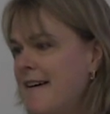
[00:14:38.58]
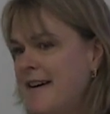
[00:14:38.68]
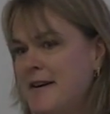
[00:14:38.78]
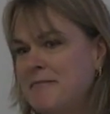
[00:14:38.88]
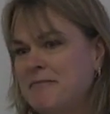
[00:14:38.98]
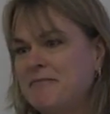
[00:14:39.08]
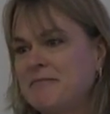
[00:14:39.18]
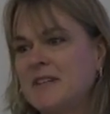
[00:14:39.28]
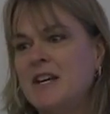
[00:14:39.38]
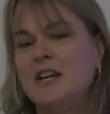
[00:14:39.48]
Um,
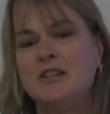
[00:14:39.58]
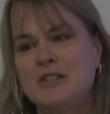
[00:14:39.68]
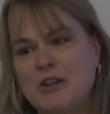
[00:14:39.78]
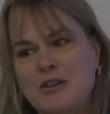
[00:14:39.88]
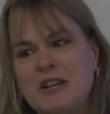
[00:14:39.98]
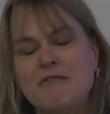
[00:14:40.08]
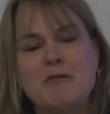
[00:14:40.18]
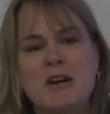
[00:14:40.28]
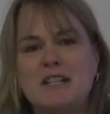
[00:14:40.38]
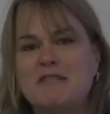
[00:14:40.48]
so
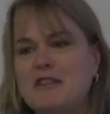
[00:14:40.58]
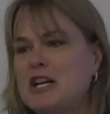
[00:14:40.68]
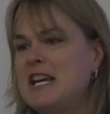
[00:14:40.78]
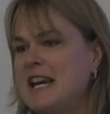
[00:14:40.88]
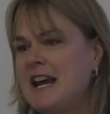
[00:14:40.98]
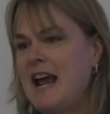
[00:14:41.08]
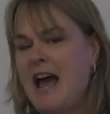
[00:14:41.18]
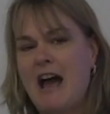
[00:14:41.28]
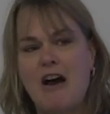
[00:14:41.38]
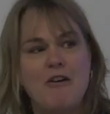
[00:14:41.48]
different ways of looking at
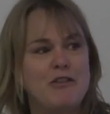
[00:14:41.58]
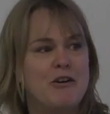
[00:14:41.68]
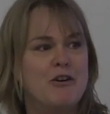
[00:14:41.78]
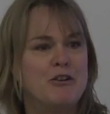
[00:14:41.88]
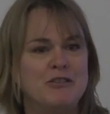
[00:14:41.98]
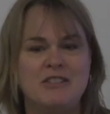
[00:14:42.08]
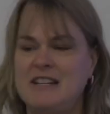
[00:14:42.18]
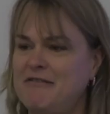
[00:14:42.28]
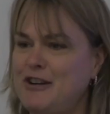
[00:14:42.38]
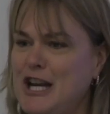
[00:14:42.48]
how those
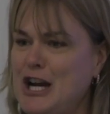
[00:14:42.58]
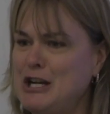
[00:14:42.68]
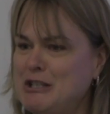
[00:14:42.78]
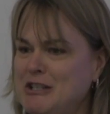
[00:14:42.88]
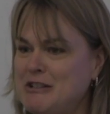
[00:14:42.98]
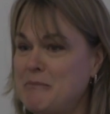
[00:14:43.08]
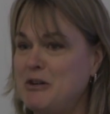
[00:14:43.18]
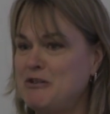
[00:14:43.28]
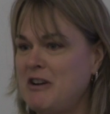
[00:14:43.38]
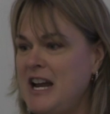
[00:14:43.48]
different characters are
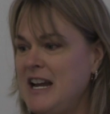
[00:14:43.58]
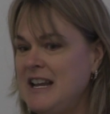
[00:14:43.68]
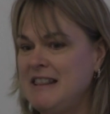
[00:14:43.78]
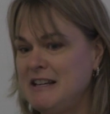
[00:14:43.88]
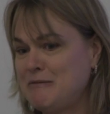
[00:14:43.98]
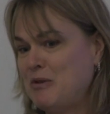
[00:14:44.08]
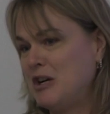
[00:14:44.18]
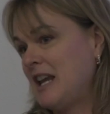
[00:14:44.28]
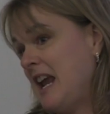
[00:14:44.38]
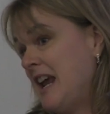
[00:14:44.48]
portrayed in this
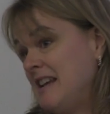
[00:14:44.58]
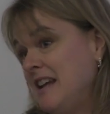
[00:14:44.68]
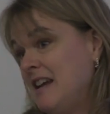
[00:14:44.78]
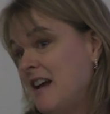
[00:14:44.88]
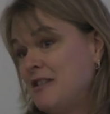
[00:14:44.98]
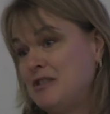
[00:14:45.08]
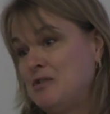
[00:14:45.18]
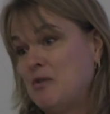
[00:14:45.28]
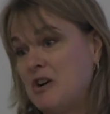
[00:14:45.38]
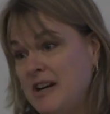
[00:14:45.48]
book and in other
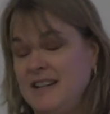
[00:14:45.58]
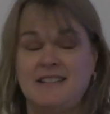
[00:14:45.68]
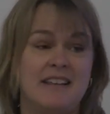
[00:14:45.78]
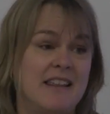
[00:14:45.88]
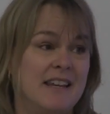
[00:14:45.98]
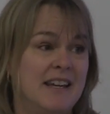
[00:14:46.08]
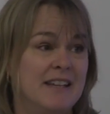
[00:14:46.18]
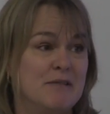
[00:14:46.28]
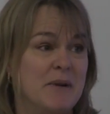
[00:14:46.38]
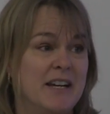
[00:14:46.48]
stories that the
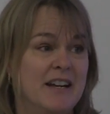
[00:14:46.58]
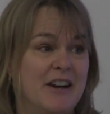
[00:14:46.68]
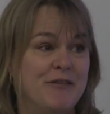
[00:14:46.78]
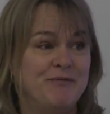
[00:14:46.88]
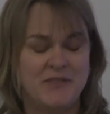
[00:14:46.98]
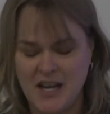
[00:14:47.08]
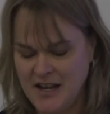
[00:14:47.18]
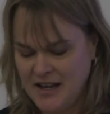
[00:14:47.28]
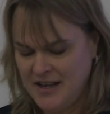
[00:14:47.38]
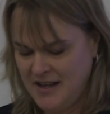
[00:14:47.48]
kids might know.
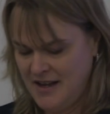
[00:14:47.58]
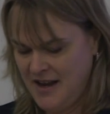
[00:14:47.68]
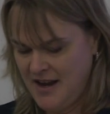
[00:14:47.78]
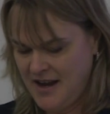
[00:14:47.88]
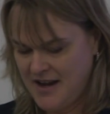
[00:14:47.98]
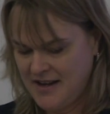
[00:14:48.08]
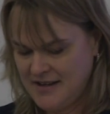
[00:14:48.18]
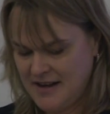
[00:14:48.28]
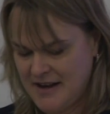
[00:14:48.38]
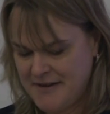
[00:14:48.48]

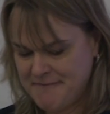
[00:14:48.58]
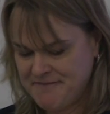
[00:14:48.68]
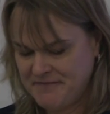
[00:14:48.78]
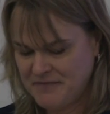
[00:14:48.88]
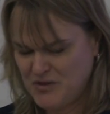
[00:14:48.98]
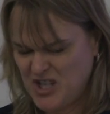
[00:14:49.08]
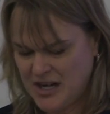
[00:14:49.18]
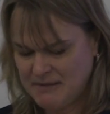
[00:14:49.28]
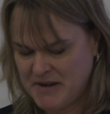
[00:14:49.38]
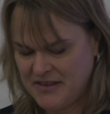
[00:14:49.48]
And um, we
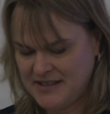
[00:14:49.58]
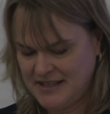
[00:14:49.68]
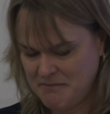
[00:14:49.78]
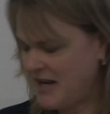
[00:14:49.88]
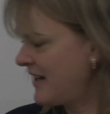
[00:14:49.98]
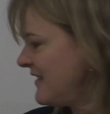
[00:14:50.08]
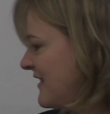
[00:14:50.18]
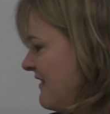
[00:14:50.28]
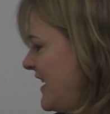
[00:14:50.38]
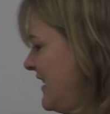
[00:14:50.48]
talked about the seed
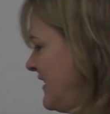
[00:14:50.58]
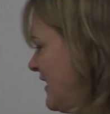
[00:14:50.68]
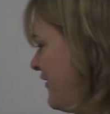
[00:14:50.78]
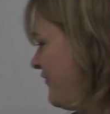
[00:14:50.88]
packets already. So.